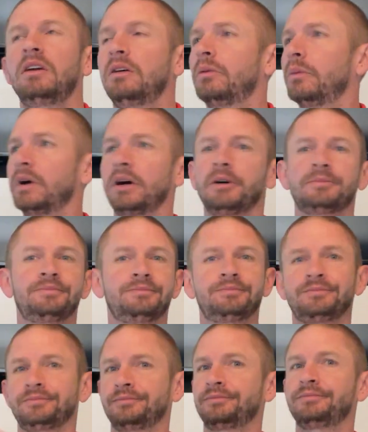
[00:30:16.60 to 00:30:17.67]
Well,
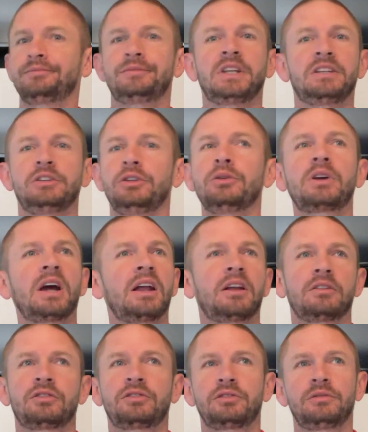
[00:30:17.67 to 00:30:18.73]
then you kind
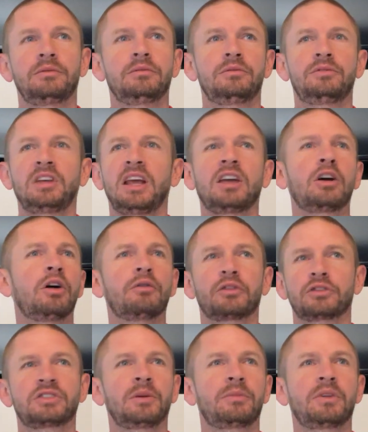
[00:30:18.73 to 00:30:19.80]
of take over
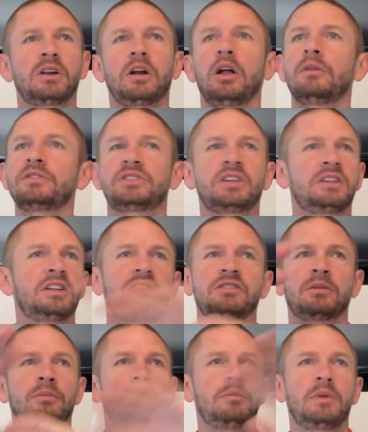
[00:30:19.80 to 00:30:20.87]
something and all of a sudden it's
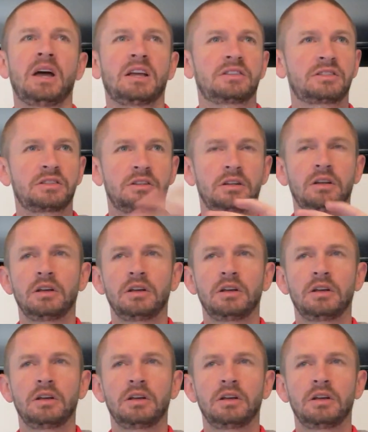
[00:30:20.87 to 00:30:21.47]
a mess.